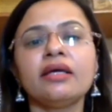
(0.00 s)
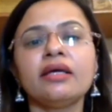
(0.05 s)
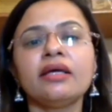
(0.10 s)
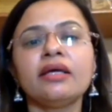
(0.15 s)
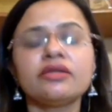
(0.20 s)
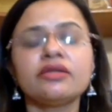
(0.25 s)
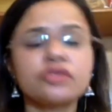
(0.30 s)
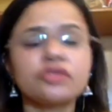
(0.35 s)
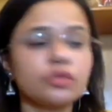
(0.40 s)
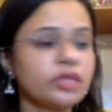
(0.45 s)

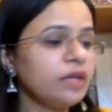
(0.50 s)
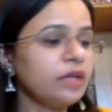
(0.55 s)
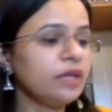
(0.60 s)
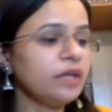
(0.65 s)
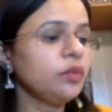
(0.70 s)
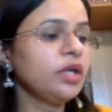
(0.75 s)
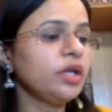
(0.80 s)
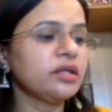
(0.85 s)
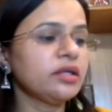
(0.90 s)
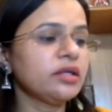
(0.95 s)
So then
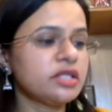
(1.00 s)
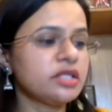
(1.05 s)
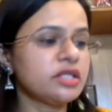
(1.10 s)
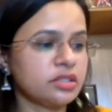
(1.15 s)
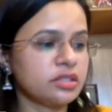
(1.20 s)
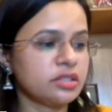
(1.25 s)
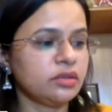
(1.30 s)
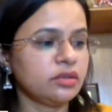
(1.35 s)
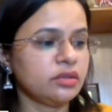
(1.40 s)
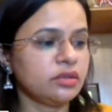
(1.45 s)
we
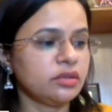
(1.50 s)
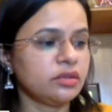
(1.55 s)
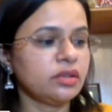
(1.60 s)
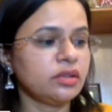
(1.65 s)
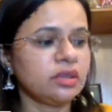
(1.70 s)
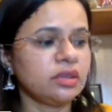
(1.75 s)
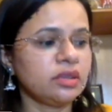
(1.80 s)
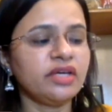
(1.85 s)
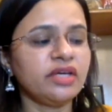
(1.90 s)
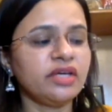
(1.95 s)
understood a
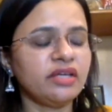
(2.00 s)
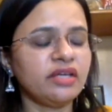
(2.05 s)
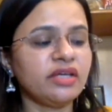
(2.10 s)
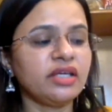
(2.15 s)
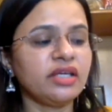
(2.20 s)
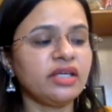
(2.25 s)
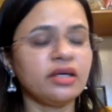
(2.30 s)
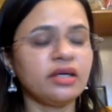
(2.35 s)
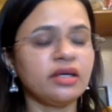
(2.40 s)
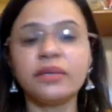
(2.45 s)

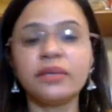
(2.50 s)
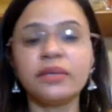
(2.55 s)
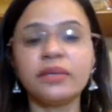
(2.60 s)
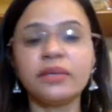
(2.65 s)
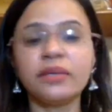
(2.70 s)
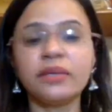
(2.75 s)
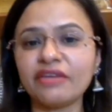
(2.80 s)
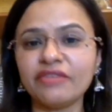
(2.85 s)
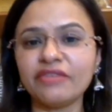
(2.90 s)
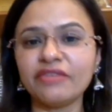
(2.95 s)
very a
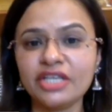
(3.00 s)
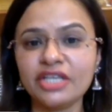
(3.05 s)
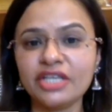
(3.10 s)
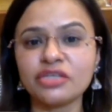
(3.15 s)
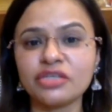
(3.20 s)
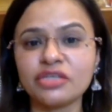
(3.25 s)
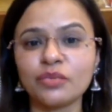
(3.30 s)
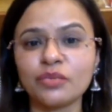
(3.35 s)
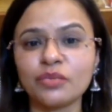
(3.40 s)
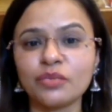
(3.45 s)
big
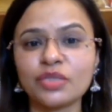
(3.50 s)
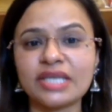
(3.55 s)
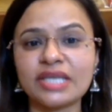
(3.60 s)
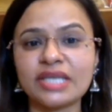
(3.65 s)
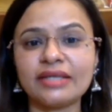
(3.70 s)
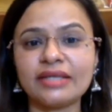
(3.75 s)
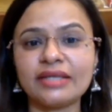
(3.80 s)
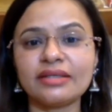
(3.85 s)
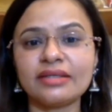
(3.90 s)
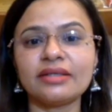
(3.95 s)
revelation was
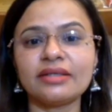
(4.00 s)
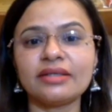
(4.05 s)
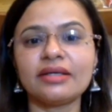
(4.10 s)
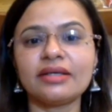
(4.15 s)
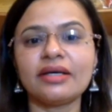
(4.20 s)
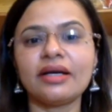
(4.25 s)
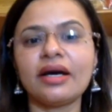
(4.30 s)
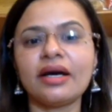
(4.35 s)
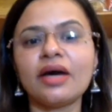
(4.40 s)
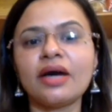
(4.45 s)
that
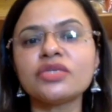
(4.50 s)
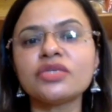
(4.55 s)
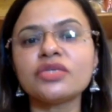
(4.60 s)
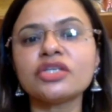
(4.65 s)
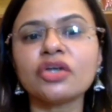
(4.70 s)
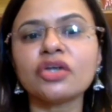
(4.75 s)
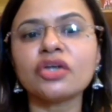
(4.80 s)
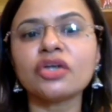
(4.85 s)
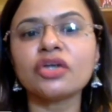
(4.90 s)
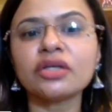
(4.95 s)
housing
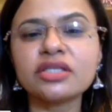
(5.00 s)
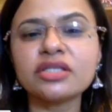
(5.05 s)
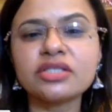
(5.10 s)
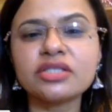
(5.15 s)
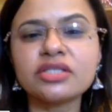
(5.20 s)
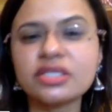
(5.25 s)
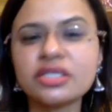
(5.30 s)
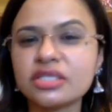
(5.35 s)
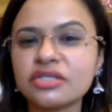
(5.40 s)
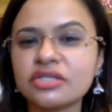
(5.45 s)
shortage
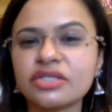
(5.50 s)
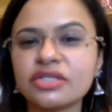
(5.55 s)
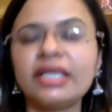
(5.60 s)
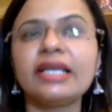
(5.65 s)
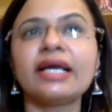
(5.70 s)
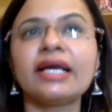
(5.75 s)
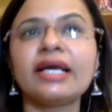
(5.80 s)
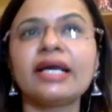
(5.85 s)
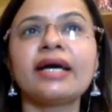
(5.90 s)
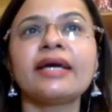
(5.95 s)
doesn't
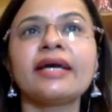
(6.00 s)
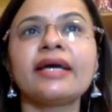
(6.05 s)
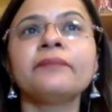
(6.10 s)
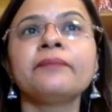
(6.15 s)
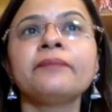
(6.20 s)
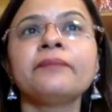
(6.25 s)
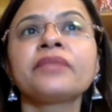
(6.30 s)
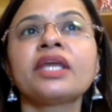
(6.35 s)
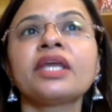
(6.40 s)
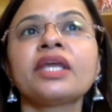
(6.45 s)
really lie
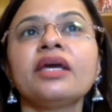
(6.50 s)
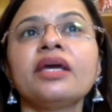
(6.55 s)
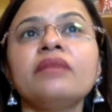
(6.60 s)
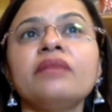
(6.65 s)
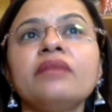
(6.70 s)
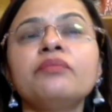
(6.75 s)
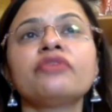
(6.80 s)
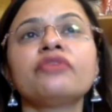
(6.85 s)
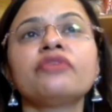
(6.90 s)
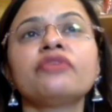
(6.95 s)

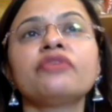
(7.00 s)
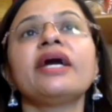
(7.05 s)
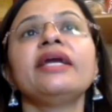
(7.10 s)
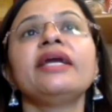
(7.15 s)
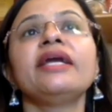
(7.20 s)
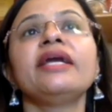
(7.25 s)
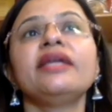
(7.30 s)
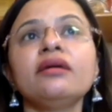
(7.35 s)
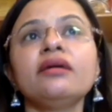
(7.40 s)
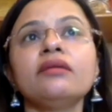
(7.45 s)
in
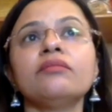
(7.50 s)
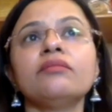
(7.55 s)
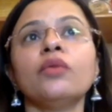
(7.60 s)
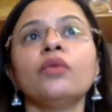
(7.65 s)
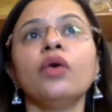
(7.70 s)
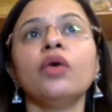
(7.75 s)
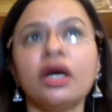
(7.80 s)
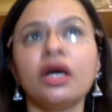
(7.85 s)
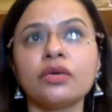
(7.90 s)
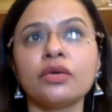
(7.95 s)
providing
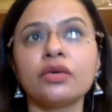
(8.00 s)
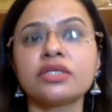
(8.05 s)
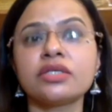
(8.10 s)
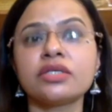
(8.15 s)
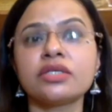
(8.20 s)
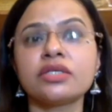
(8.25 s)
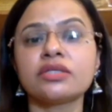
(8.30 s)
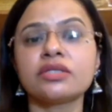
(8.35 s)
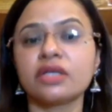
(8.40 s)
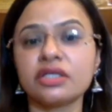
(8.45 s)
more
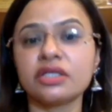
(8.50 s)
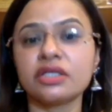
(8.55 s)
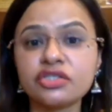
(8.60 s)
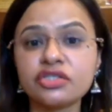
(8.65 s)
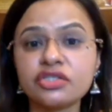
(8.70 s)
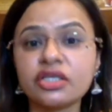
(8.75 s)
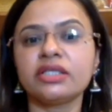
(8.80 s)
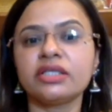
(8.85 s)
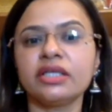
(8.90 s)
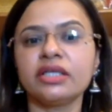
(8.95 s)
houses or
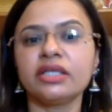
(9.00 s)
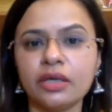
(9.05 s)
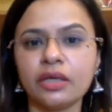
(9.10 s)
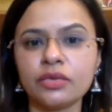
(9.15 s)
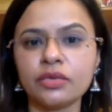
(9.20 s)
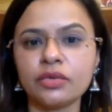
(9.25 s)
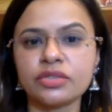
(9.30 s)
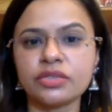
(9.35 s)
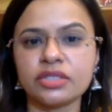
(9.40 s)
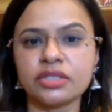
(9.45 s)
constructing
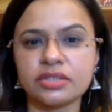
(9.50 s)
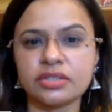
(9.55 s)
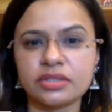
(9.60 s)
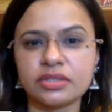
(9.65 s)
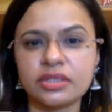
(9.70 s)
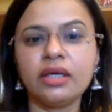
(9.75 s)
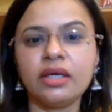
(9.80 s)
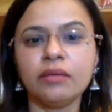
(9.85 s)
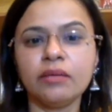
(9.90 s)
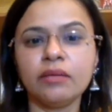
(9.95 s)
houses,
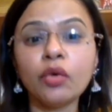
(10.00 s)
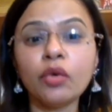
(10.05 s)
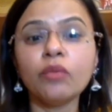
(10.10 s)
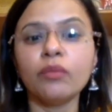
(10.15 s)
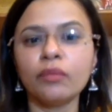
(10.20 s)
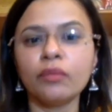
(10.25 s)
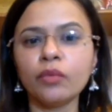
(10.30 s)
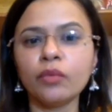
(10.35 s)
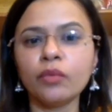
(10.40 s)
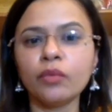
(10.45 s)

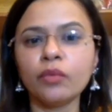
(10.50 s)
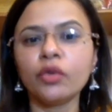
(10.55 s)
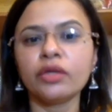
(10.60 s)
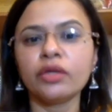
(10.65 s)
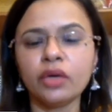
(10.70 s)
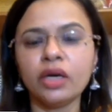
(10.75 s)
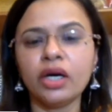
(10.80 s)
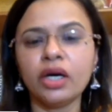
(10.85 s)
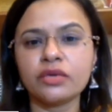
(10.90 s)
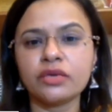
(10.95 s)
more and
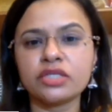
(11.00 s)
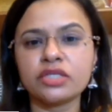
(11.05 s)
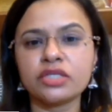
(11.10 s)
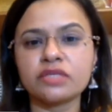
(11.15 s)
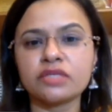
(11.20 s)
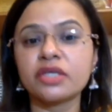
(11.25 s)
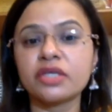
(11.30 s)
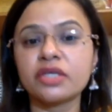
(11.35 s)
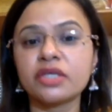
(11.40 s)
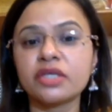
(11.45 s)
more houses,
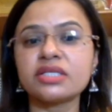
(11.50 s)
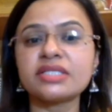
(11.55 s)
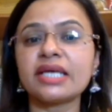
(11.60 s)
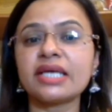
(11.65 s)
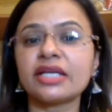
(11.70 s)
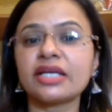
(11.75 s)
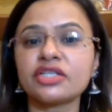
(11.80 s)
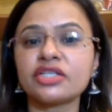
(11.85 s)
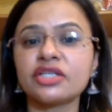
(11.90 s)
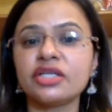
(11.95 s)
because there's
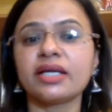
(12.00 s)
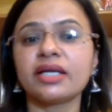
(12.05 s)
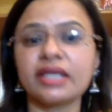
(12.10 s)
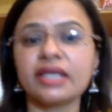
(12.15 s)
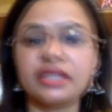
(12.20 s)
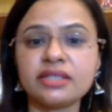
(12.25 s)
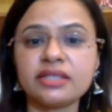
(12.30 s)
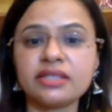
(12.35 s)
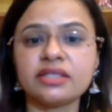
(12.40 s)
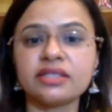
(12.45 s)
actually a
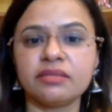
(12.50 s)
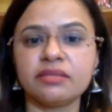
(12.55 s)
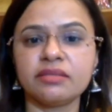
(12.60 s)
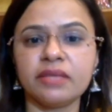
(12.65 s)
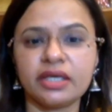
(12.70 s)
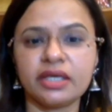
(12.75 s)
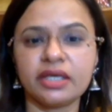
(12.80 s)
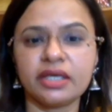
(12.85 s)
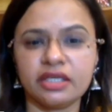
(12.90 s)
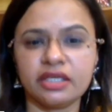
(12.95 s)
glut in the
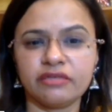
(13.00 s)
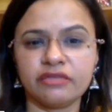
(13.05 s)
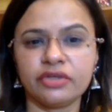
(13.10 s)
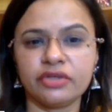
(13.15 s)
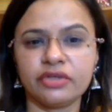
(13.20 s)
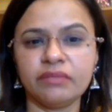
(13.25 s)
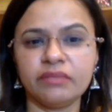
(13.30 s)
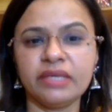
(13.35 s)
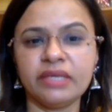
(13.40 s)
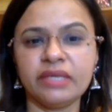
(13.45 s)
market for
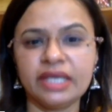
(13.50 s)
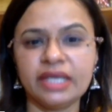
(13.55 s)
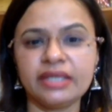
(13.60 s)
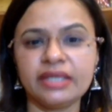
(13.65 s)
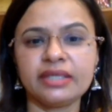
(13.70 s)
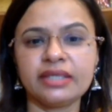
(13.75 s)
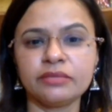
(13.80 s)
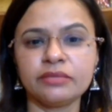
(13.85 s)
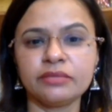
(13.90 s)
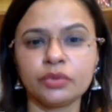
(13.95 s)
the middle
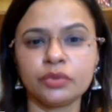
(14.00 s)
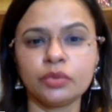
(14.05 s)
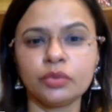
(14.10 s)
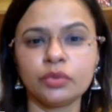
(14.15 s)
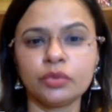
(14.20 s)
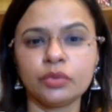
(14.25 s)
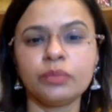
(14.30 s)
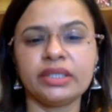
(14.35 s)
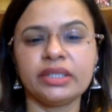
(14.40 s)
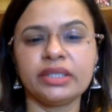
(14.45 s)
income
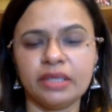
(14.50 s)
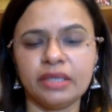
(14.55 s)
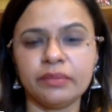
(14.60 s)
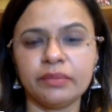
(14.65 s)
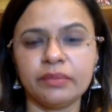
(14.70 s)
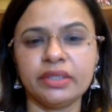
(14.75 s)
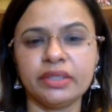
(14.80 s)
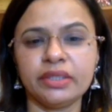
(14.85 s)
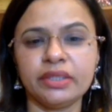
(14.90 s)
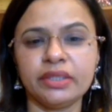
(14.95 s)
group and the
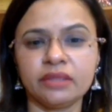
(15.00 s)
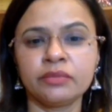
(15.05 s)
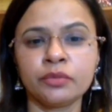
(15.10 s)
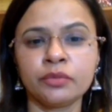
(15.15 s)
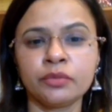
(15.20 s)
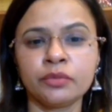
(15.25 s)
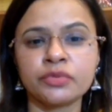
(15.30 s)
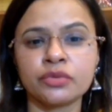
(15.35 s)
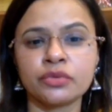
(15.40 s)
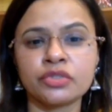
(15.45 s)
upper income
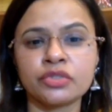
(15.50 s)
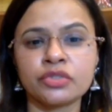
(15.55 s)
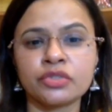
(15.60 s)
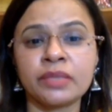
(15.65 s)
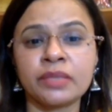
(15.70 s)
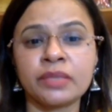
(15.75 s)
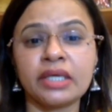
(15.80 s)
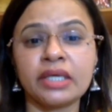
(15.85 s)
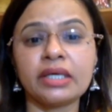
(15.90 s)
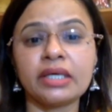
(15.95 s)
group, so to
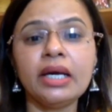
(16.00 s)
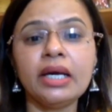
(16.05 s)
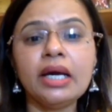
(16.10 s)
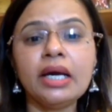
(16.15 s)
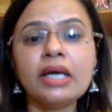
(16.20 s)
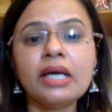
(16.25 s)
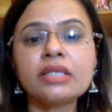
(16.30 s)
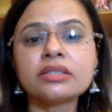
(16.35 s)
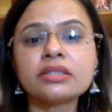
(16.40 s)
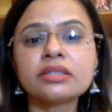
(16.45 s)
speak.
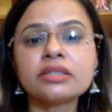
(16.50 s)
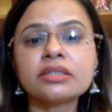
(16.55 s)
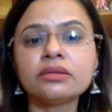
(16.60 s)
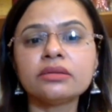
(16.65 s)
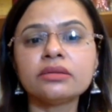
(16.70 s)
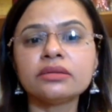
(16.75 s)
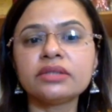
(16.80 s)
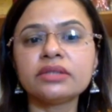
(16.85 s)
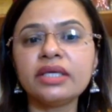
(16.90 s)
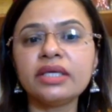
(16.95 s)

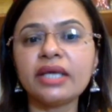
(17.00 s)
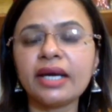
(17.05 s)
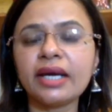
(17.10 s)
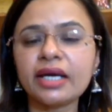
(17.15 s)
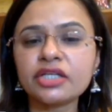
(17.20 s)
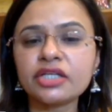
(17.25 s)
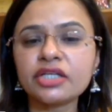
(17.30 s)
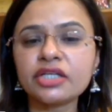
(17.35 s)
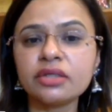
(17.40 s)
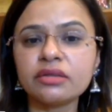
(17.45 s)
So the
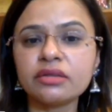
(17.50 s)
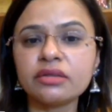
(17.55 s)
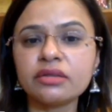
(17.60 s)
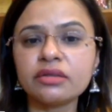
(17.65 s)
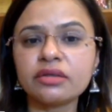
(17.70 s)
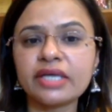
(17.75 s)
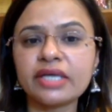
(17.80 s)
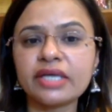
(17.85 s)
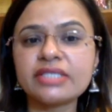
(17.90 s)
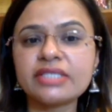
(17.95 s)
actual
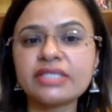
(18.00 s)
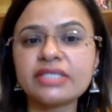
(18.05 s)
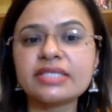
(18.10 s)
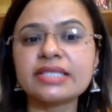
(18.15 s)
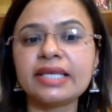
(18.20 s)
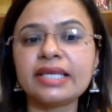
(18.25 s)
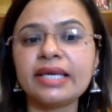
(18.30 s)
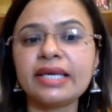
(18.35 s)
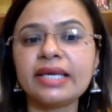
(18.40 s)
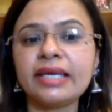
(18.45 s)

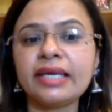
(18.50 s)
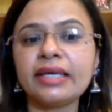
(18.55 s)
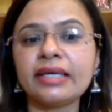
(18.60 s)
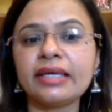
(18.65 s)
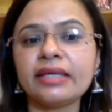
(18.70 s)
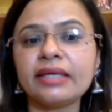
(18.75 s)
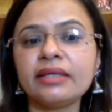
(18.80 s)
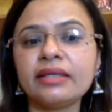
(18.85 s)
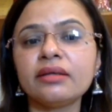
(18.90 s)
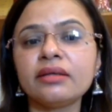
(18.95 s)
crisis lay
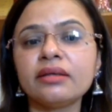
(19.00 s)
in